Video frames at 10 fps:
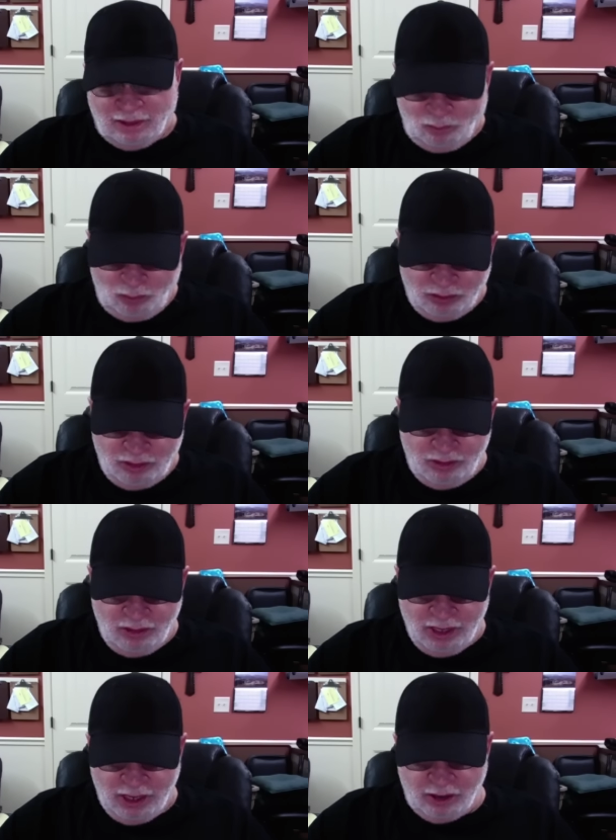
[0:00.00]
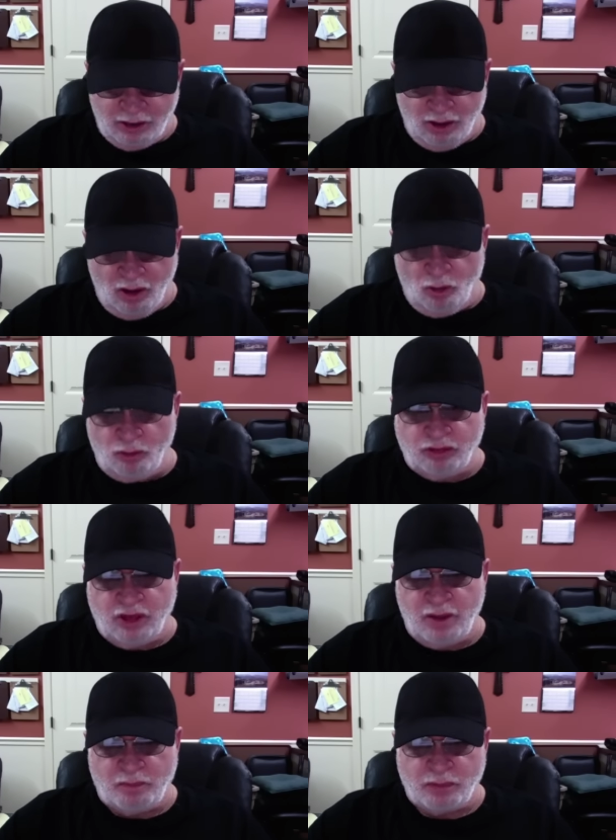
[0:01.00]
When you hear Oath
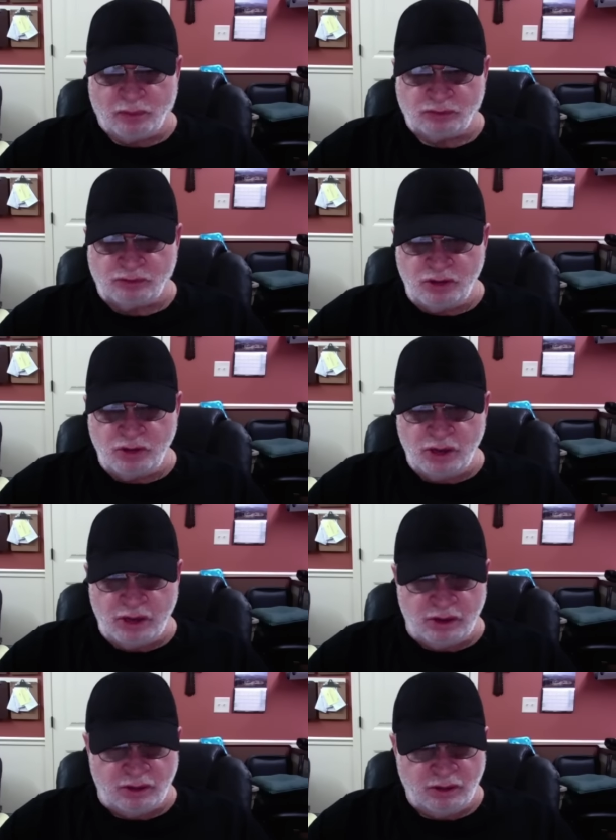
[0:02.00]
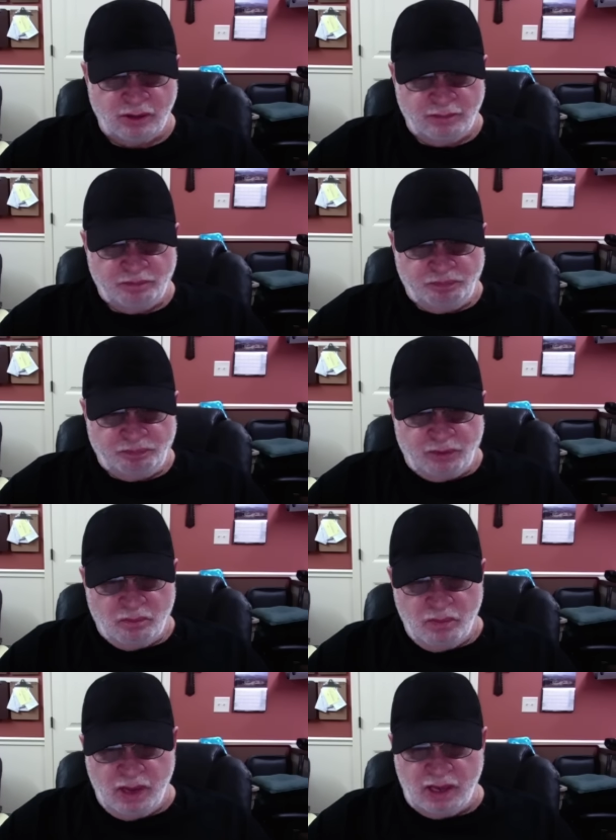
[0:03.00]
Keepers, you hear
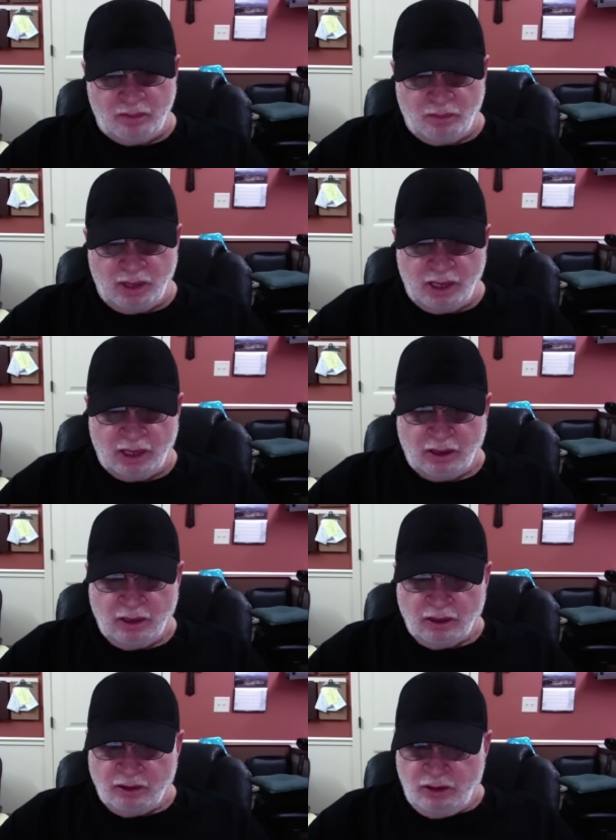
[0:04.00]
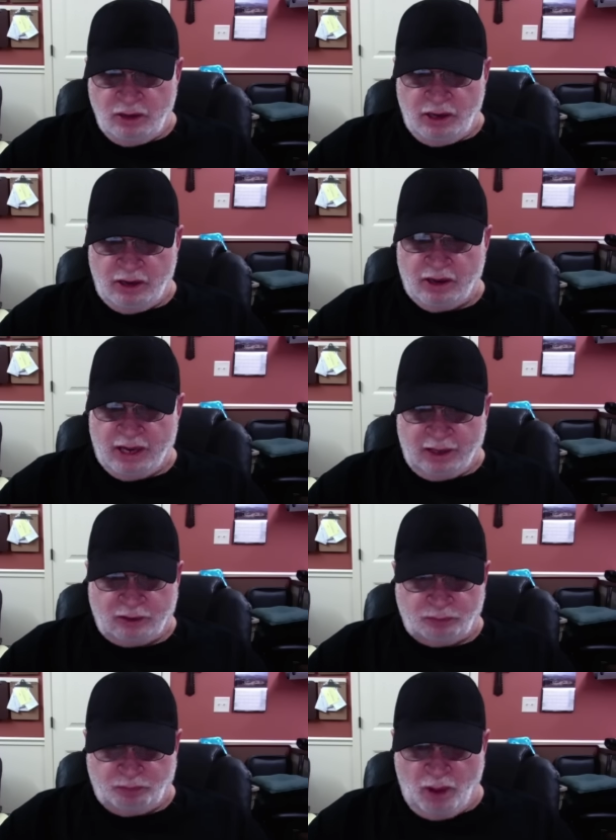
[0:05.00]
Minutemen, you hear
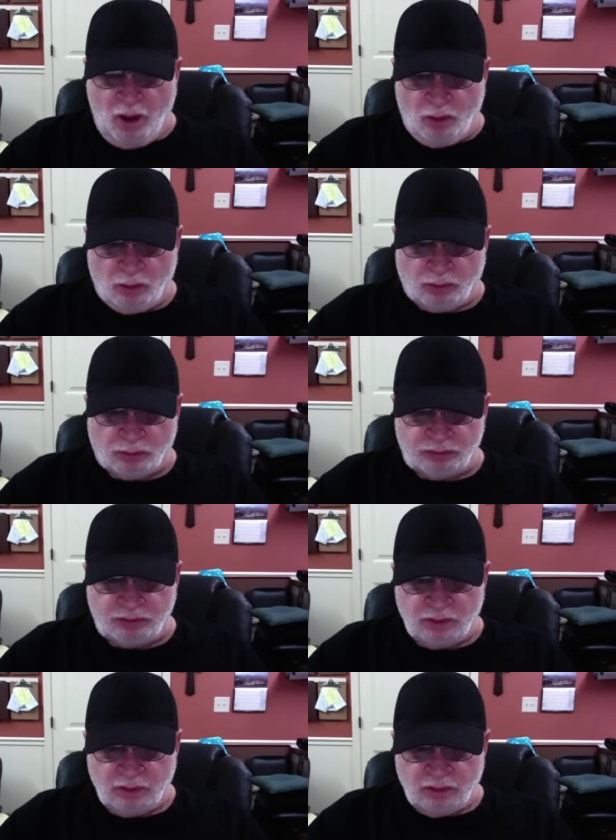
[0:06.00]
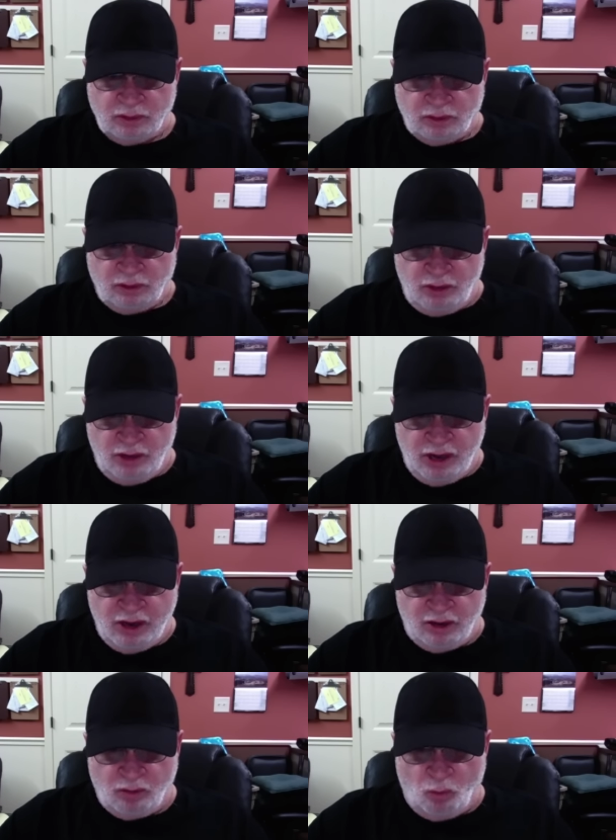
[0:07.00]
Expose, you're
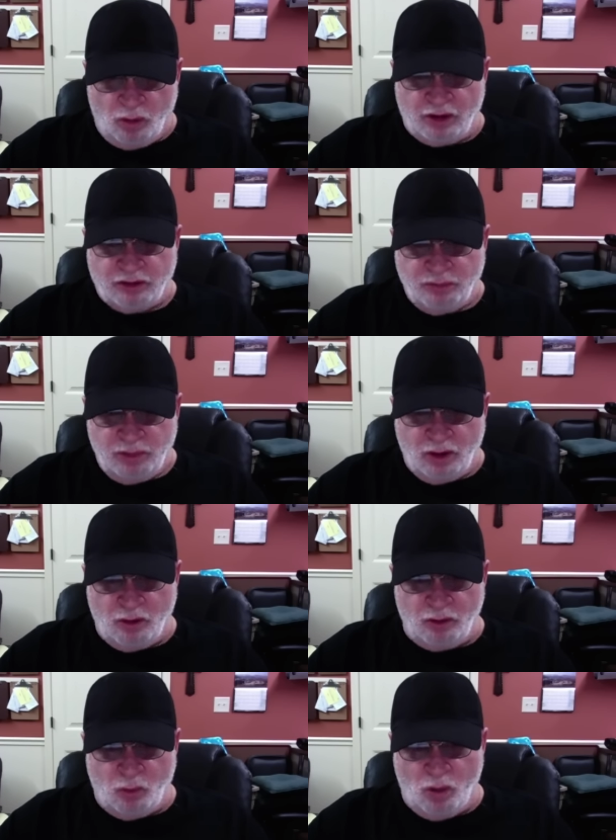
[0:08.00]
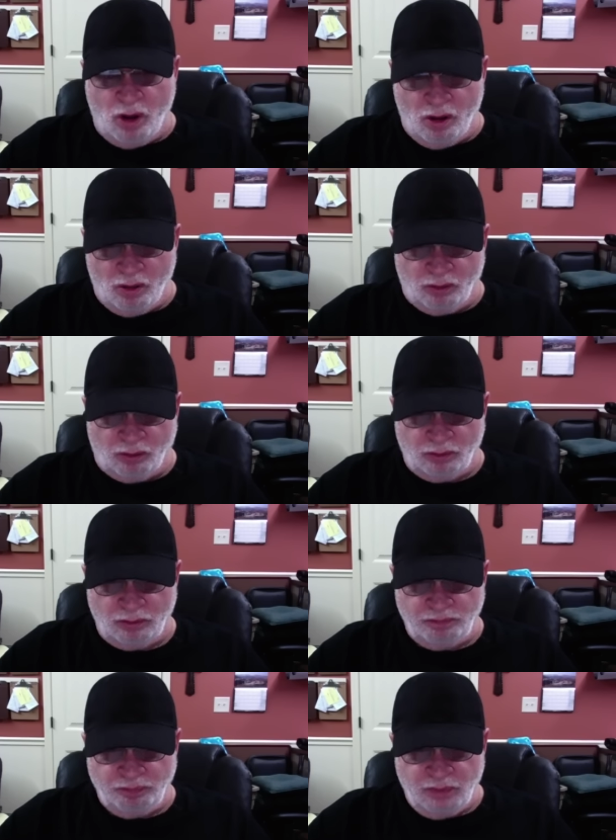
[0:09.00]
hearing Watchmen on the
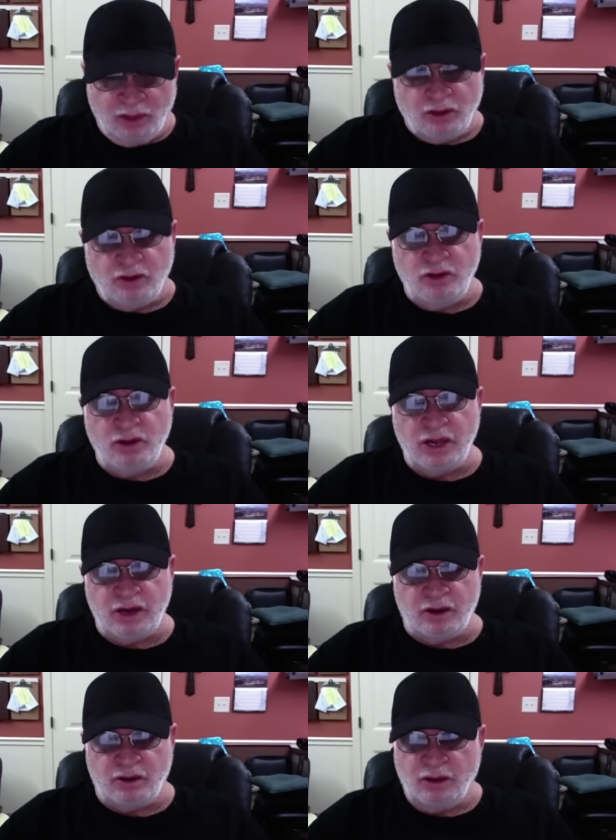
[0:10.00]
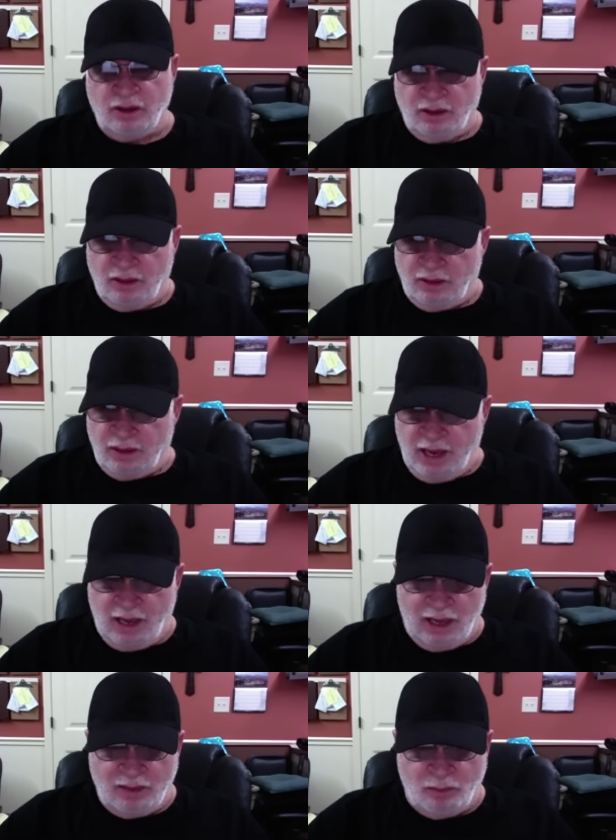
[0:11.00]
Wall, you hear L.A.